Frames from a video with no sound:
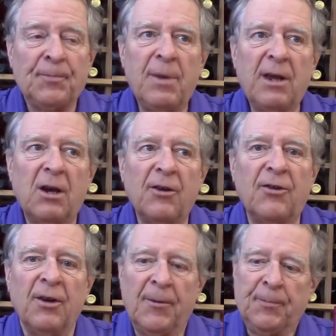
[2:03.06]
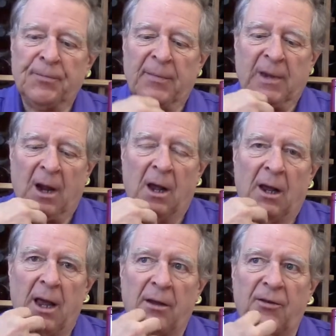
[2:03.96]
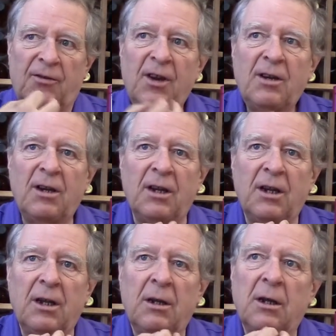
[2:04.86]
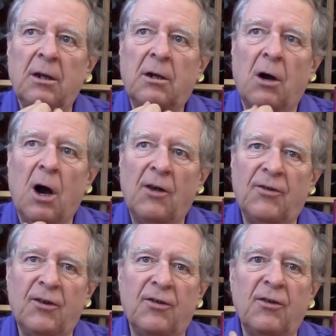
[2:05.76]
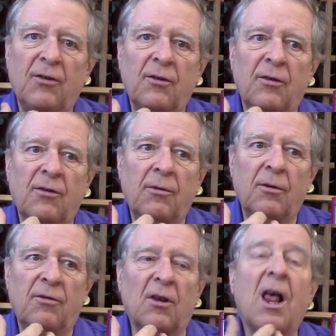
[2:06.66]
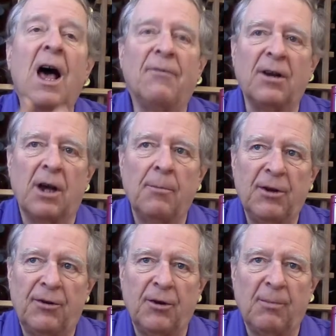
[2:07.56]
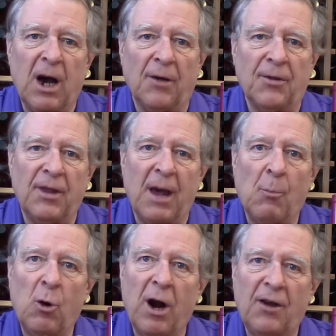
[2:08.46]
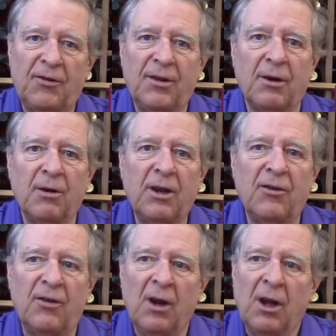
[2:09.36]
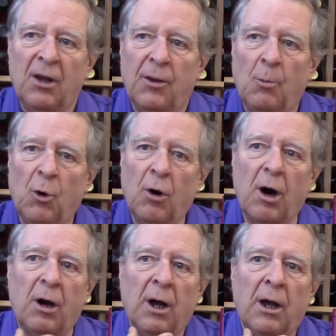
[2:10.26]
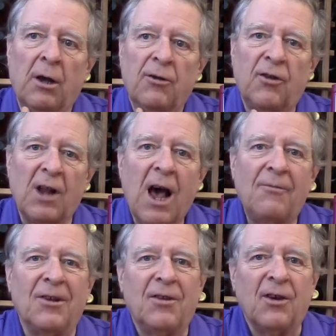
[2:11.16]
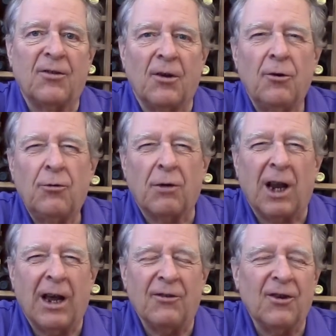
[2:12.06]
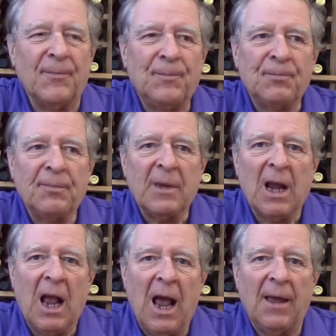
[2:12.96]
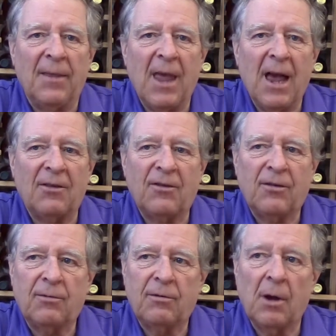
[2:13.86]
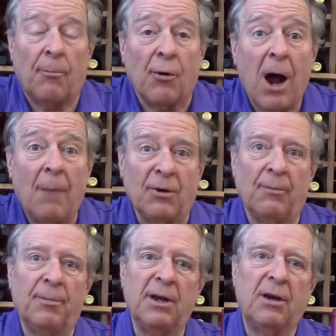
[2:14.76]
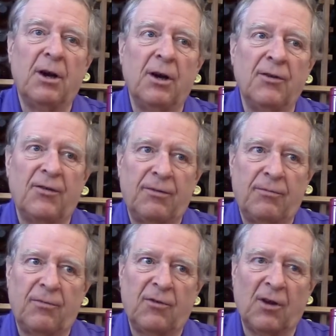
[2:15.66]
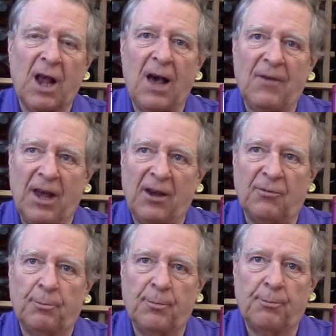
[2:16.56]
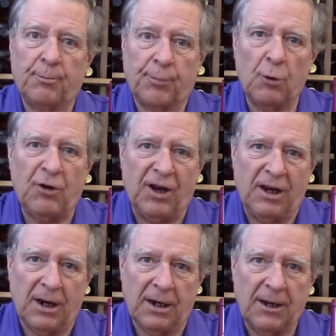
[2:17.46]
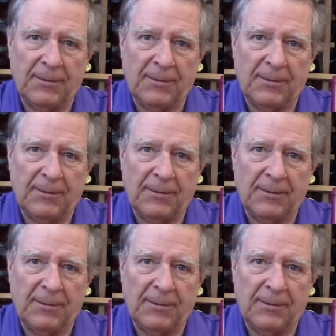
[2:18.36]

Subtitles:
because acidity causes saliva to come into your mouth, and the more acid there is, the more saliva it takes to neutralize it. And that's a problem because saliva has protein in it.